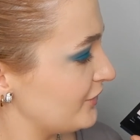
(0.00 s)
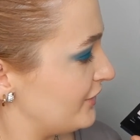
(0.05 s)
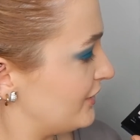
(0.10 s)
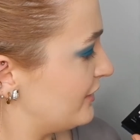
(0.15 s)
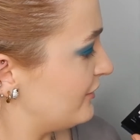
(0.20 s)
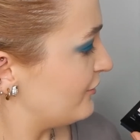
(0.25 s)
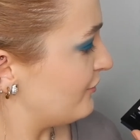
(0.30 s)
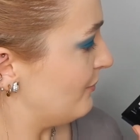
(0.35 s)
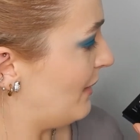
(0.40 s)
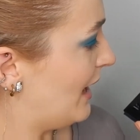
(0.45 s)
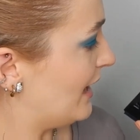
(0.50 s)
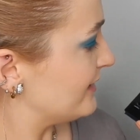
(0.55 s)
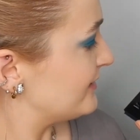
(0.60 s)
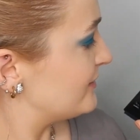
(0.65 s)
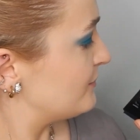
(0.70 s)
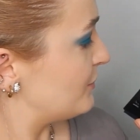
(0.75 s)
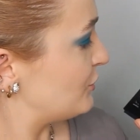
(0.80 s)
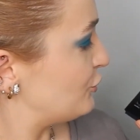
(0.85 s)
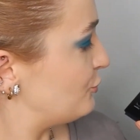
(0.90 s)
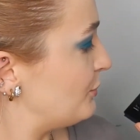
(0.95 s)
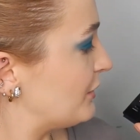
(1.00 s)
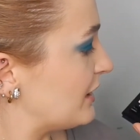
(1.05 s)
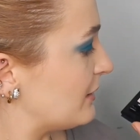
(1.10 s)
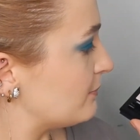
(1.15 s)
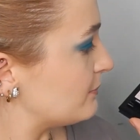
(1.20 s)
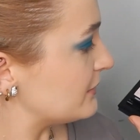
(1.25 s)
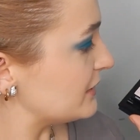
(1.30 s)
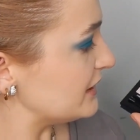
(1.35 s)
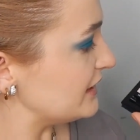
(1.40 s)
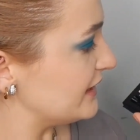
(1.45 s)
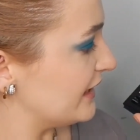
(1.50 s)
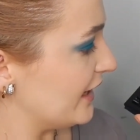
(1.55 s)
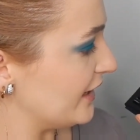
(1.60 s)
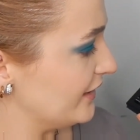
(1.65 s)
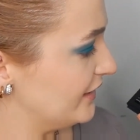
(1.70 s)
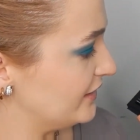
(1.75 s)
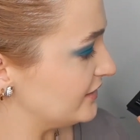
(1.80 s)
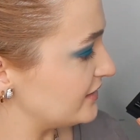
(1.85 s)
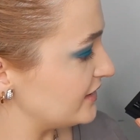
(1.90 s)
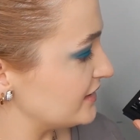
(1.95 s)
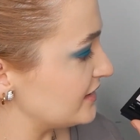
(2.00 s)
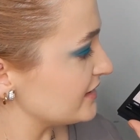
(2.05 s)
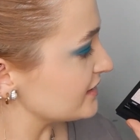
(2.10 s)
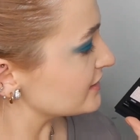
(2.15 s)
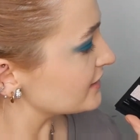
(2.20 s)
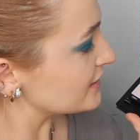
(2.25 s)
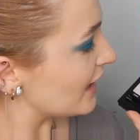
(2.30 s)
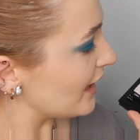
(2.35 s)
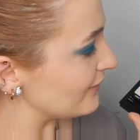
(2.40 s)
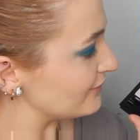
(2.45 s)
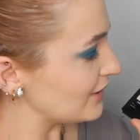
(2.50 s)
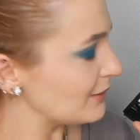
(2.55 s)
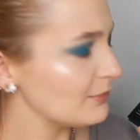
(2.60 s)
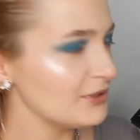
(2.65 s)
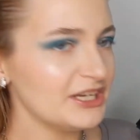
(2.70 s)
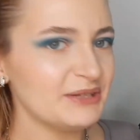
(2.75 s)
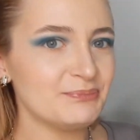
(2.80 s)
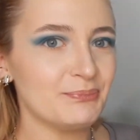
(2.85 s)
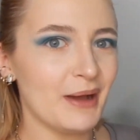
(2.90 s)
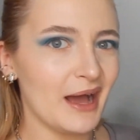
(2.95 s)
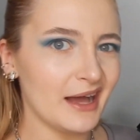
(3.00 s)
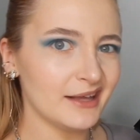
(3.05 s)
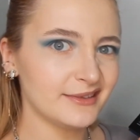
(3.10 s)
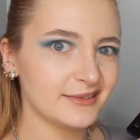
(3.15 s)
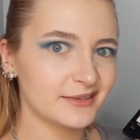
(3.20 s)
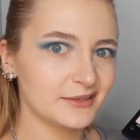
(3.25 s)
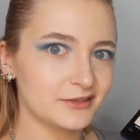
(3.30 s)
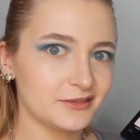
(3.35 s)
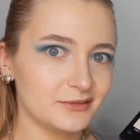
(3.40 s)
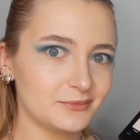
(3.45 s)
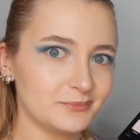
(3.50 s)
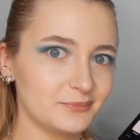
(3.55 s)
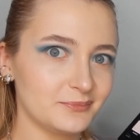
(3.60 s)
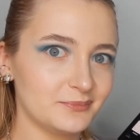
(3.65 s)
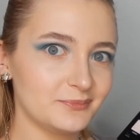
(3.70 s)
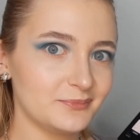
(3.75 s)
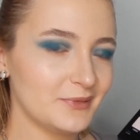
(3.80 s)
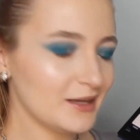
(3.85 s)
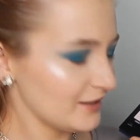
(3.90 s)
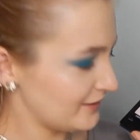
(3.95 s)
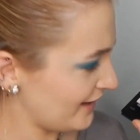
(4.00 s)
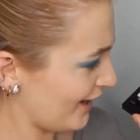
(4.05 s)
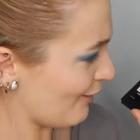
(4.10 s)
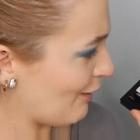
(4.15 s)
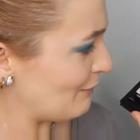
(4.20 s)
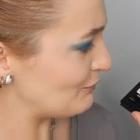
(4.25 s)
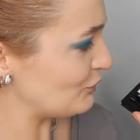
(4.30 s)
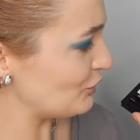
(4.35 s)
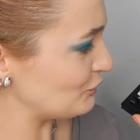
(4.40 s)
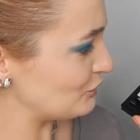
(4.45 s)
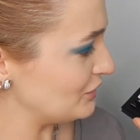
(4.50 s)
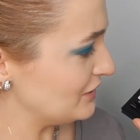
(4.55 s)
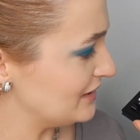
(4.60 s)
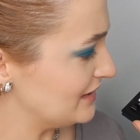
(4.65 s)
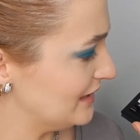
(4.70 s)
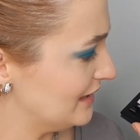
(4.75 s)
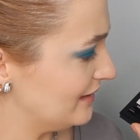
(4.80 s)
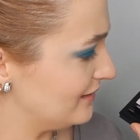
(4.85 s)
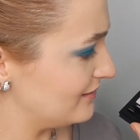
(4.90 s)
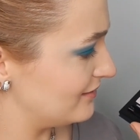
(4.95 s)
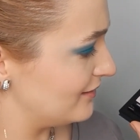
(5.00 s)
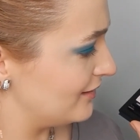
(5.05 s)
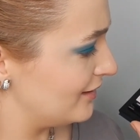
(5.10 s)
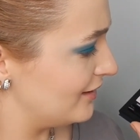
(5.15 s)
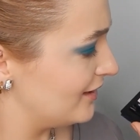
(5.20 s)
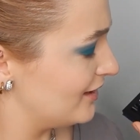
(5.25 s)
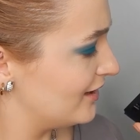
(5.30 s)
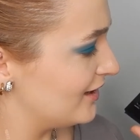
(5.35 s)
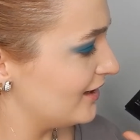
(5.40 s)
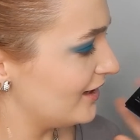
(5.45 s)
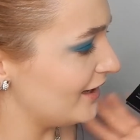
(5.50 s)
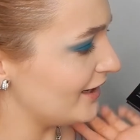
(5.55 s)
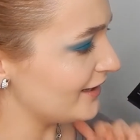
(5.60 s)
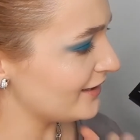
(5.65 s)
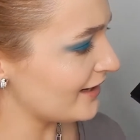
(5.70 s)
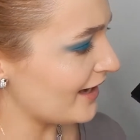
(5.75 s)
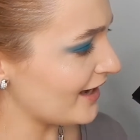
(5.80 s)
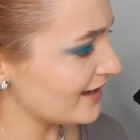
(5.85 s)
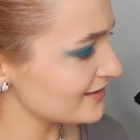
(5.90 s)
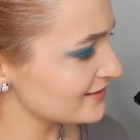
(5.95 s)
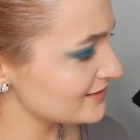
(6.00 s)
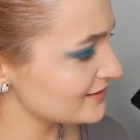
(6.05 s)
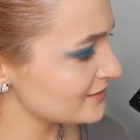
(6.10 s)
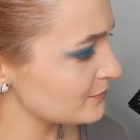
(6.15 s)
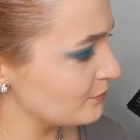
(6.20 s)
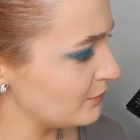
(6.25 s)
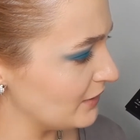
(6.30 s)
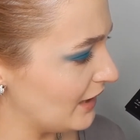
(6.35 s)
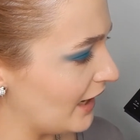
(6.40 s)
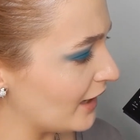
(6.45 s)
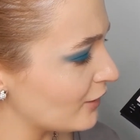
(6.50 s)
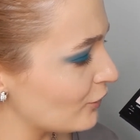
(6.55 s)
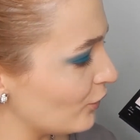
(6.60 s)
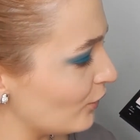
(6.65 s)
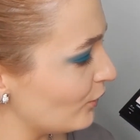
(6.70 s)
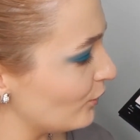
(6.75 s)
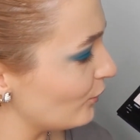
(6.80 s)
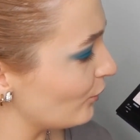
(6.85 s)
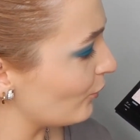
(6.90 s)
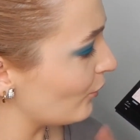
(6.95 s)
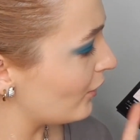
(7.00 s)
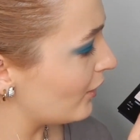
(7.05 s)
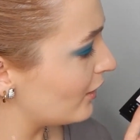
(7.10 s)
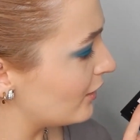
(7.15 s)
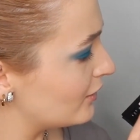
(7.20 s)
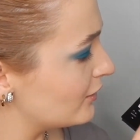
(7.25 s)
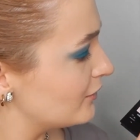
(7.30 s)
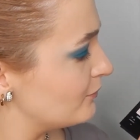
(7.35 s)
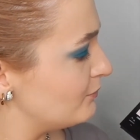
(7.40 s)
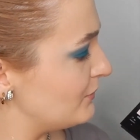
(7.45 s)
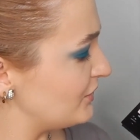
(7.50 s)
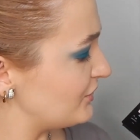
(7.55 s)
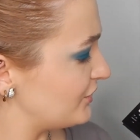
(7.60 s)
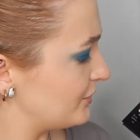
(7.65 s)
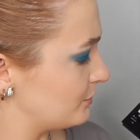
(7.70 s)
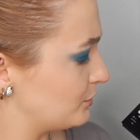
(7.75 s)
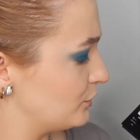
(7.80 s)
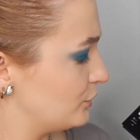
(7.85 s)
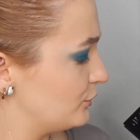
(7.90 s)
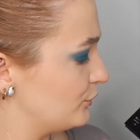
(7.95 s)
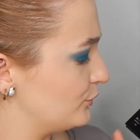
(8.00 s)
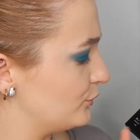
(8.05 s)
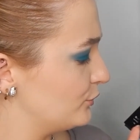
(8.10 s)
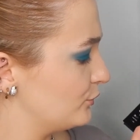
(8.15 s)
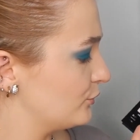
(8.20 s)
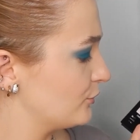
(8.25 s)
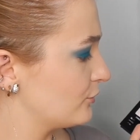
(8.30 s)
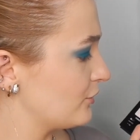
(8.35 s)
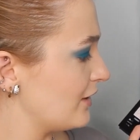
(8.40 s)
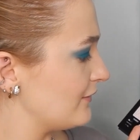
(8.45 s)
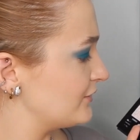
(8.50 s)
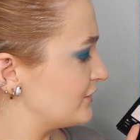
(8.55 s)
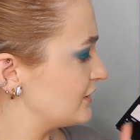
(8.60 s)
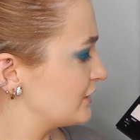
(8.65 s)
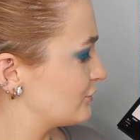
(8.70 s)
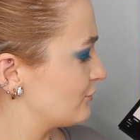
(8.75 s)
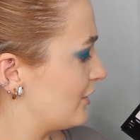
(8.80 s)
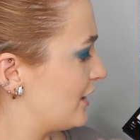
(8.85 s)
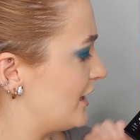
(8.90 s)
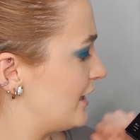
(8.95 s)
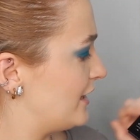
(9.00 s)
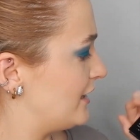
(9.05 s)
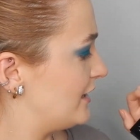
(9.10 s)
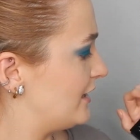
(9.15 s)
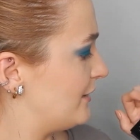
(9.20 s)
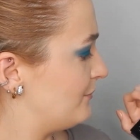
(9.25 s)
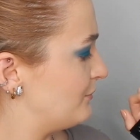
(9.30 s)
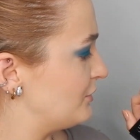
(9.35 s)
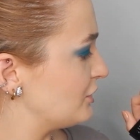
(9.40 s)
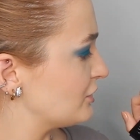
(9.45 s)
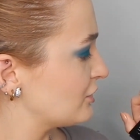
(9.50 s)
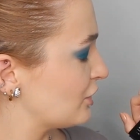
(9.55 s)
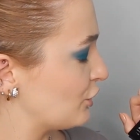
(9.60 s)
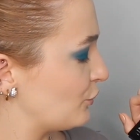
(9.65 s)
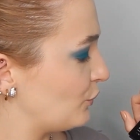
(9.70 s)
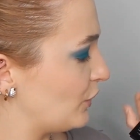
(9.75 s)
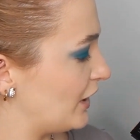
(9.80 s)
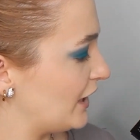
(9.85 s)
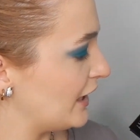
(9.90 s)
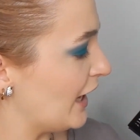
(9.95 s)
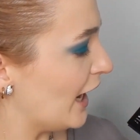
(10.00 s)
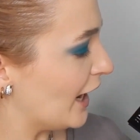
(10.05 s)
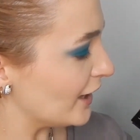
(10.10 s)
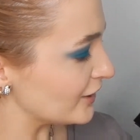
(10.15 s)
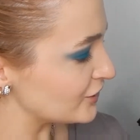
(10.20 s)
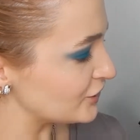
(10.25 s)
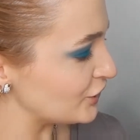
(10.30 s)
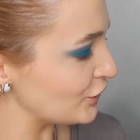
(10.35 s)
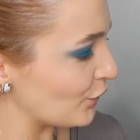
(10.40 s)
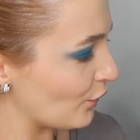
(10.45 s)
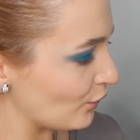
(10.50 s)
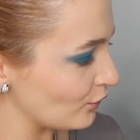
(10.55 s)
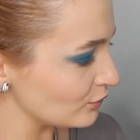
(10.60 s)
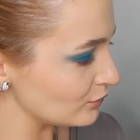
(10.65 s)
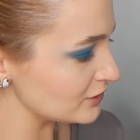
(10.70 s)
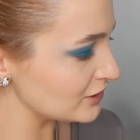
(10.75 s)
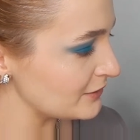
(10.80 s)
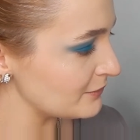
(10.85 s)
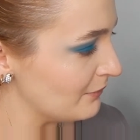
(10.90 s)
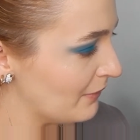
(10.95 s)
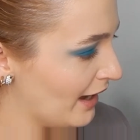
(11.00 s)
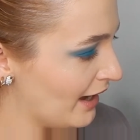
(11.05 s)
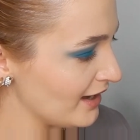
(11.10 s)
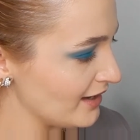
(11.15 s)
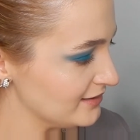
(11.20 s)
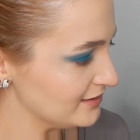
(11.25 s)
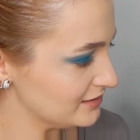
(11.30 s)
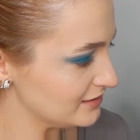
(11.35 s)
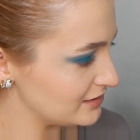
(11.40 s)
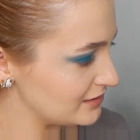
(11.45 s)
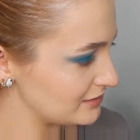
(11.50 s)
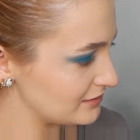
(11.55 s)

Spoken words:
enough mattes, but to be completely honest, it doesn't have that many mattes. Now I'm noticing. It has Black Hole, Misty Blue, Gravity Gray, and Milky Way are the only mattes.